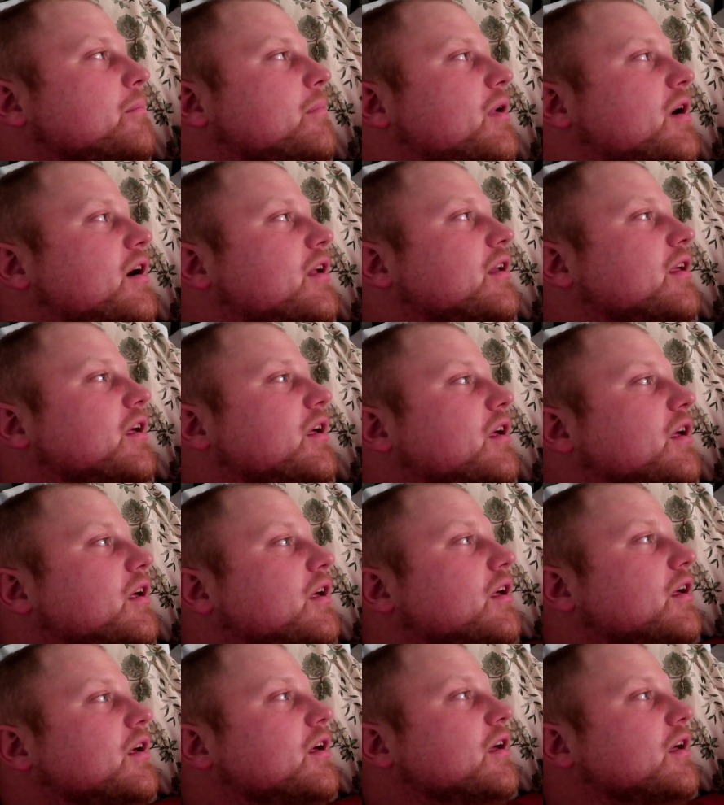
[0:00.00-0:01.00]
But
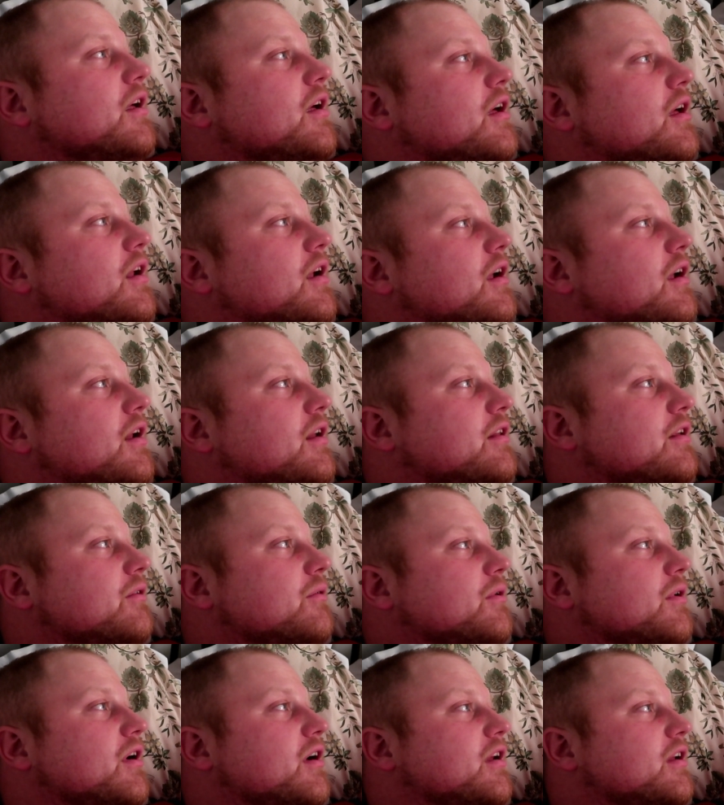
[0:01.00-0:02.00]
I think
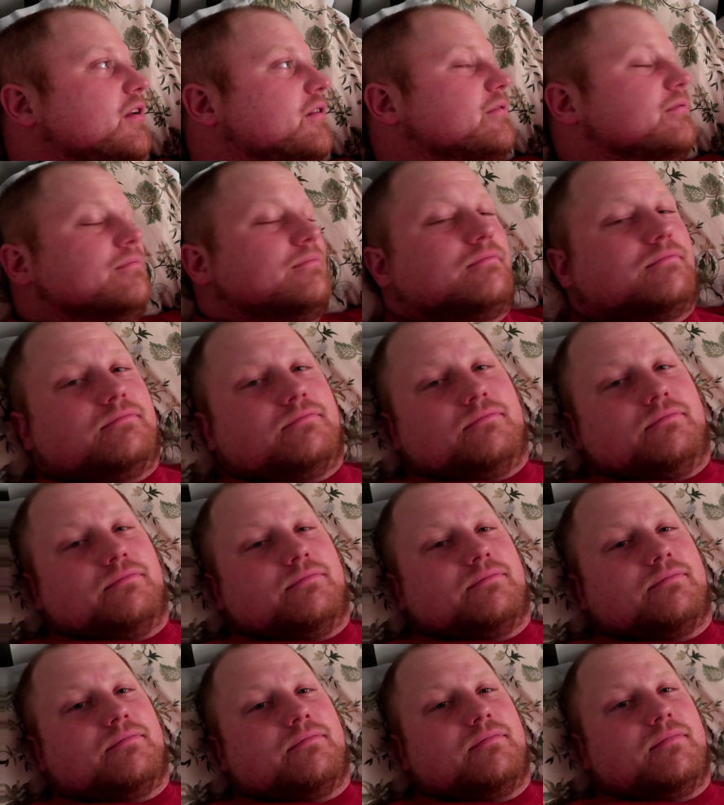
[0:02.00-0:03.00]
we're going to
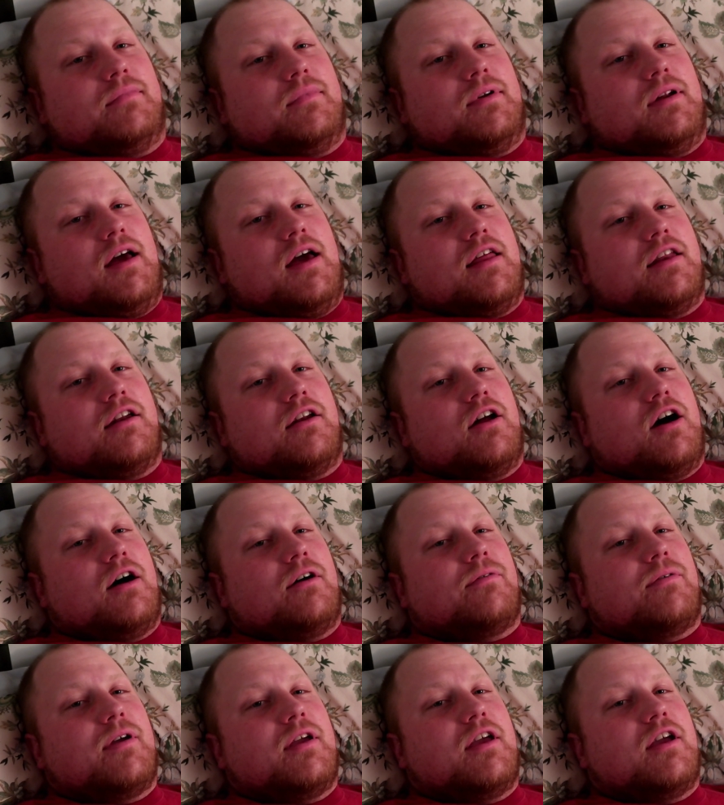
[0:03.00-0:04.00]
end it
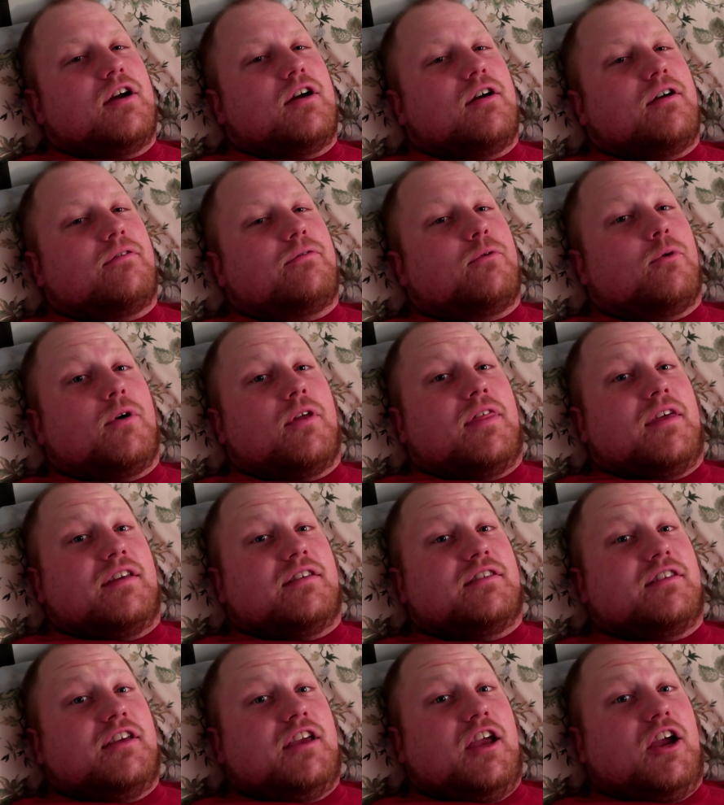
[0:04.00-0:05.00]
off here for
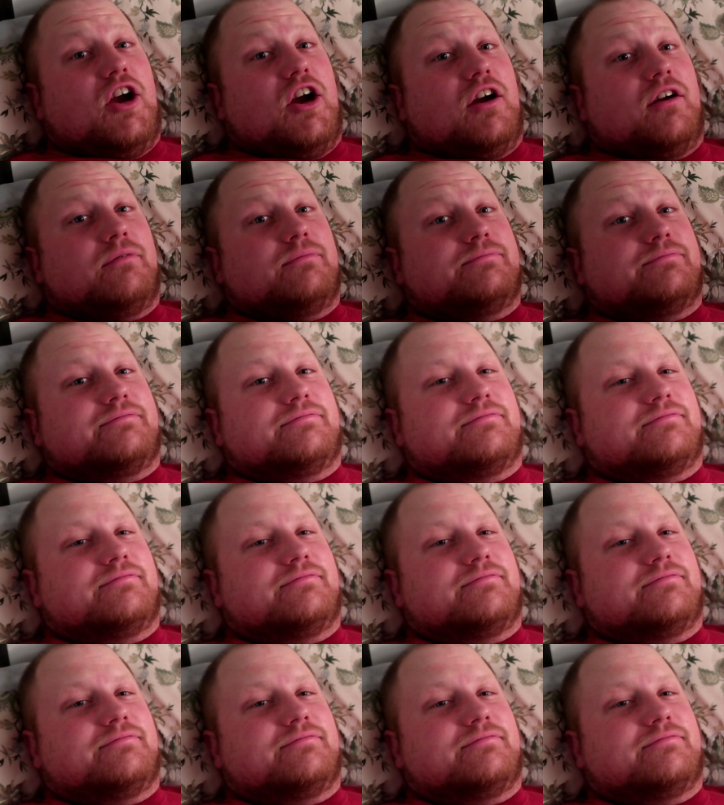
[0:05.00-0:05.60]
this year.